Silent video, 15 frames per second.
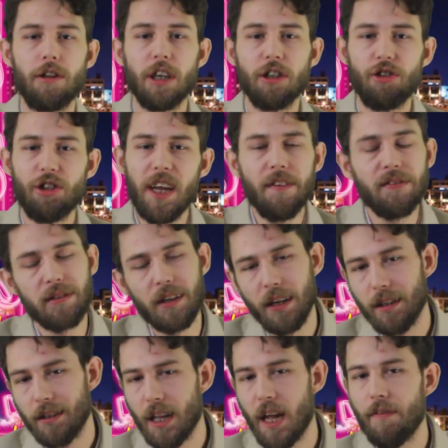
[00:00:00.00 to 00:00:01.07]
The Chiefs,
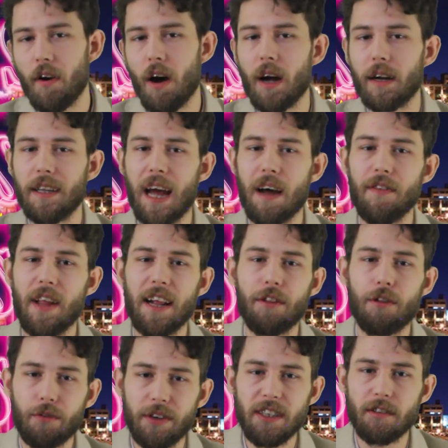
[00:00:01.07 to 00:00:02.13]
they've locked down that
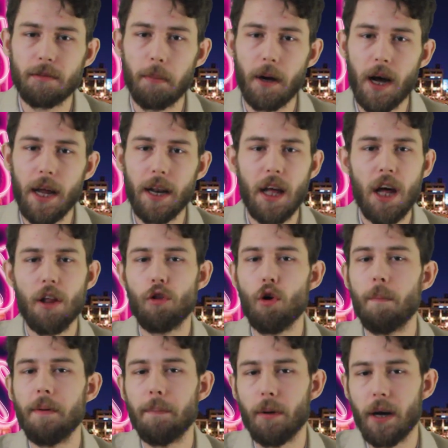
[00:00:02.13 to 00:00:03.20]
3 spot. They'll
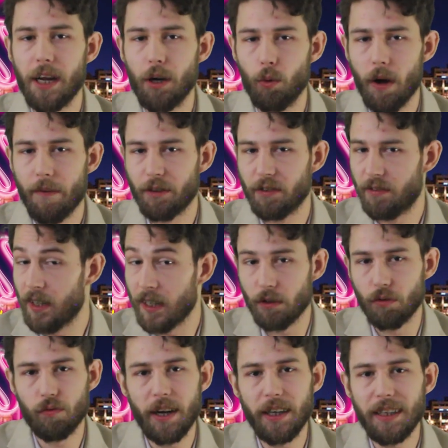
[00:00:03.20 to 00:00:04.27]
be playing whoever's
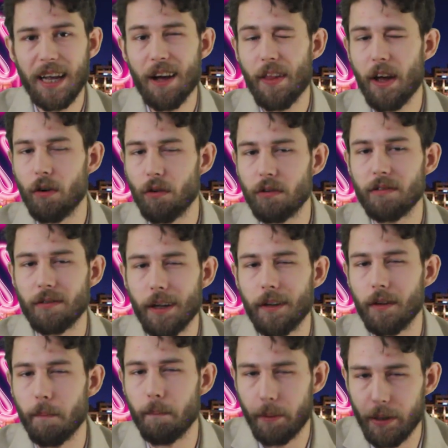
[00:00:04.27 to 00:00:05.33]
6. Right now, that looks
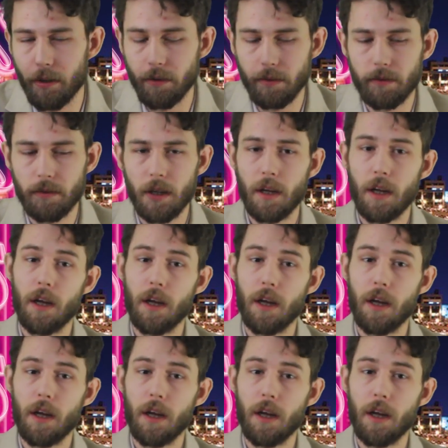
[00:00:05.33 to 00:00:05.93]
like the Bills.